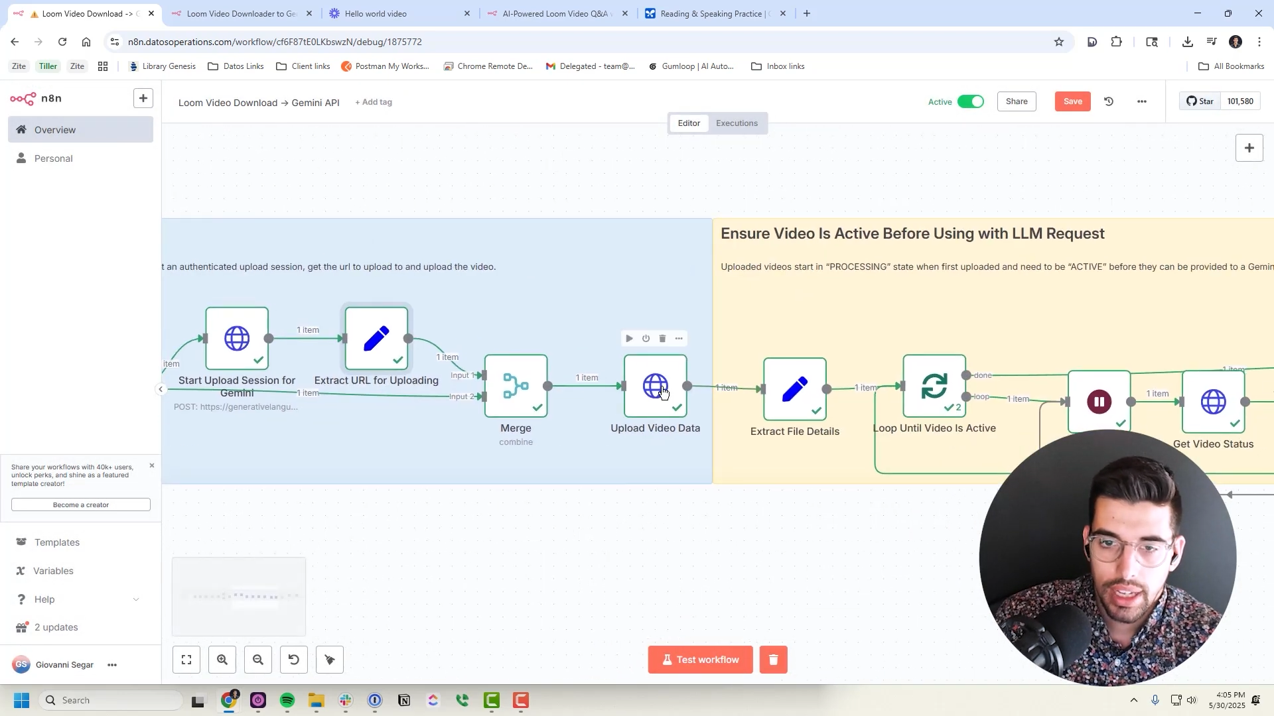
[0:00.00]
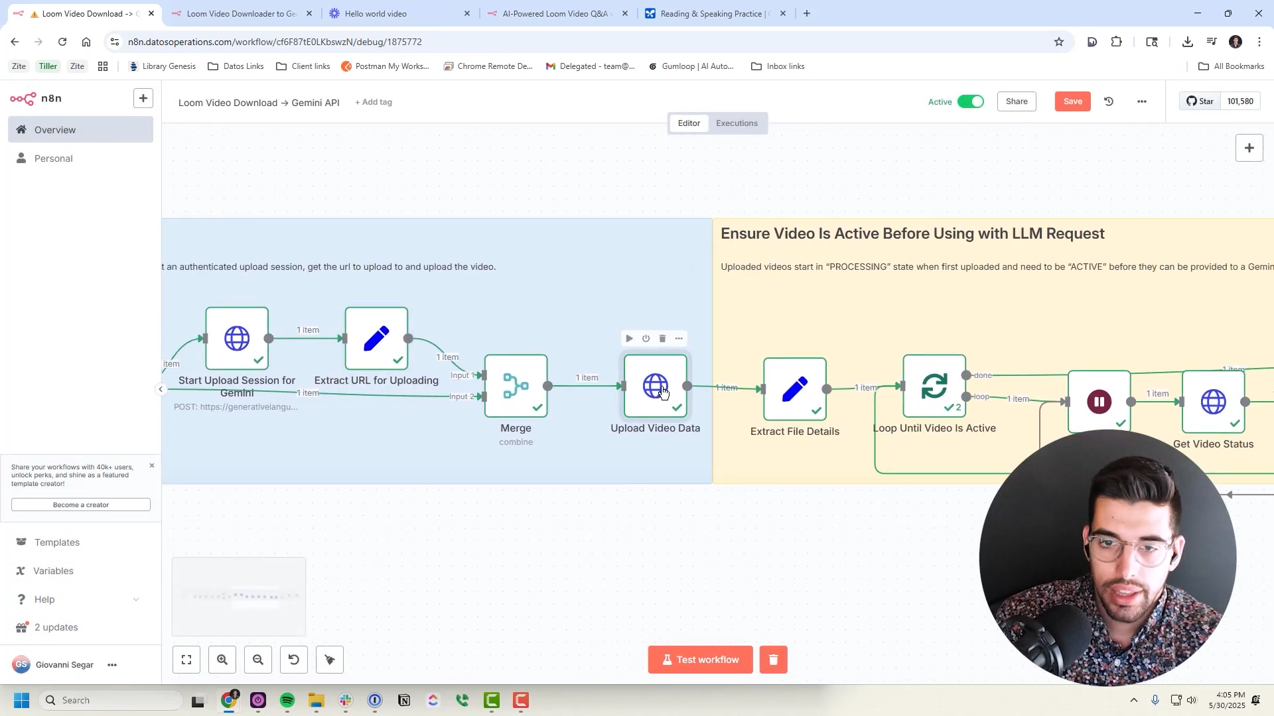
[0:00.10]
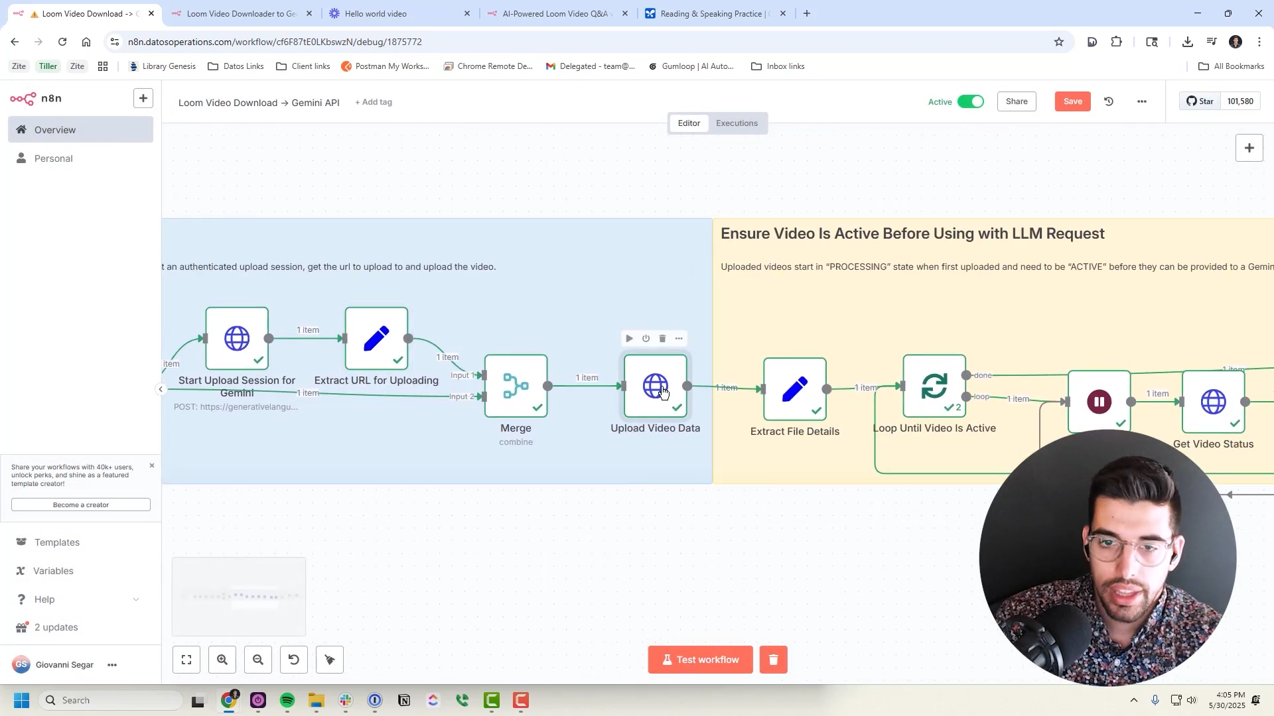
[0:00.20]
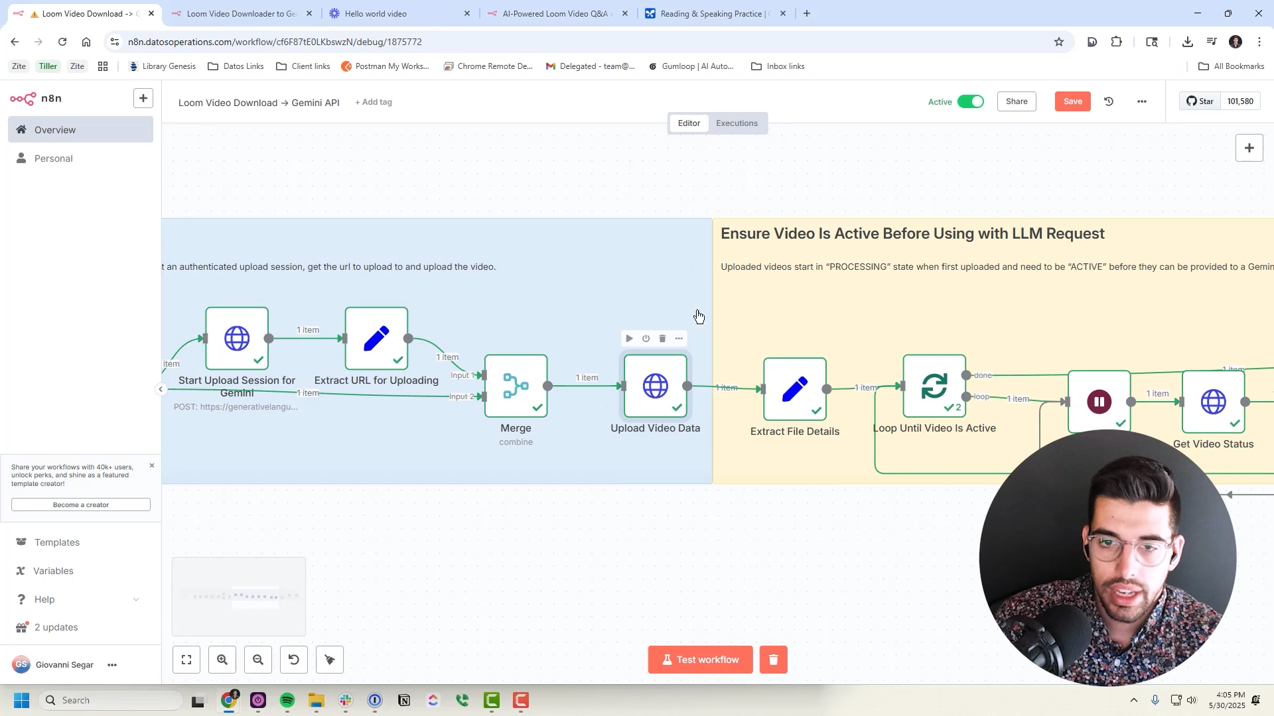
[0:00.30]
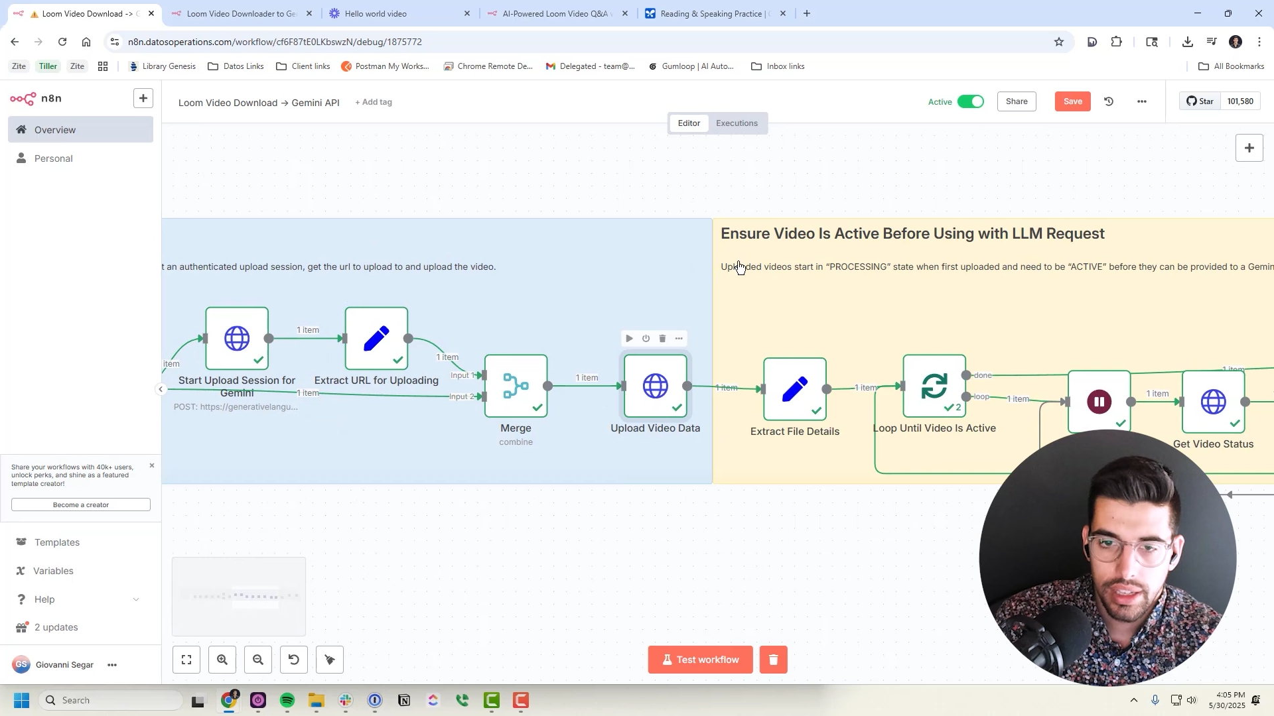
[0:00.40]

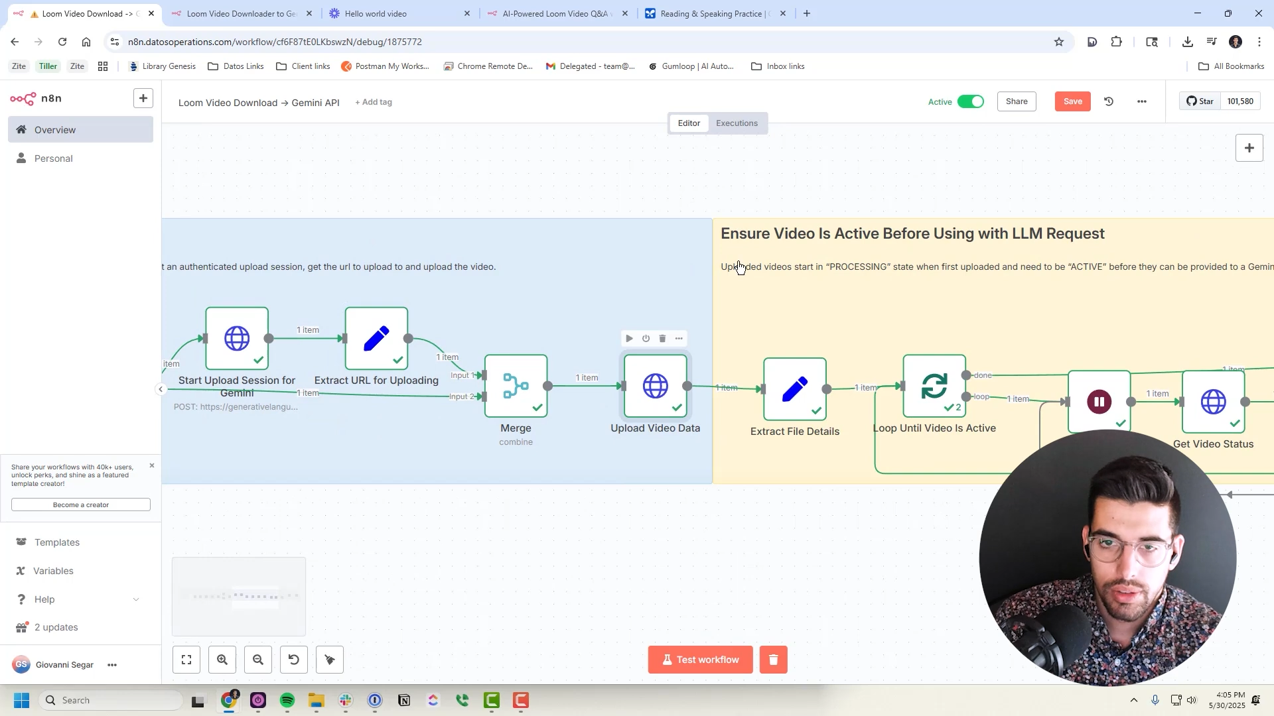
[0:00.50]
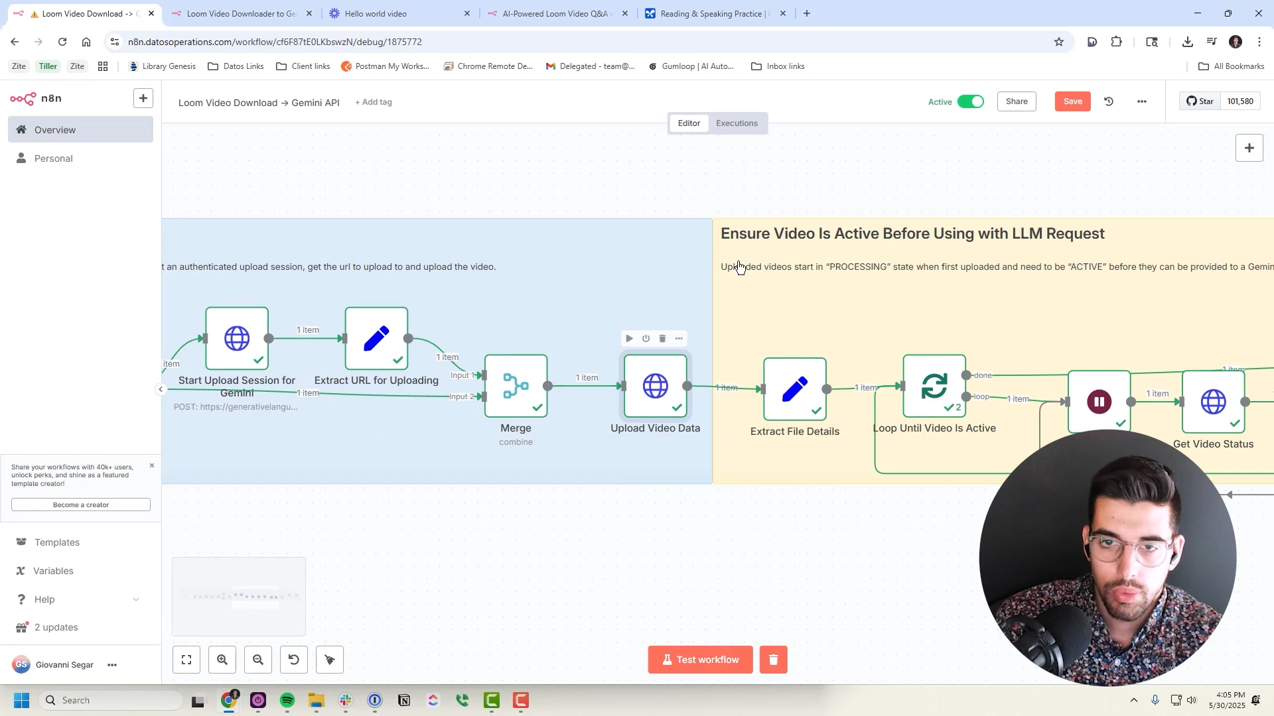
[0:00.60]
and then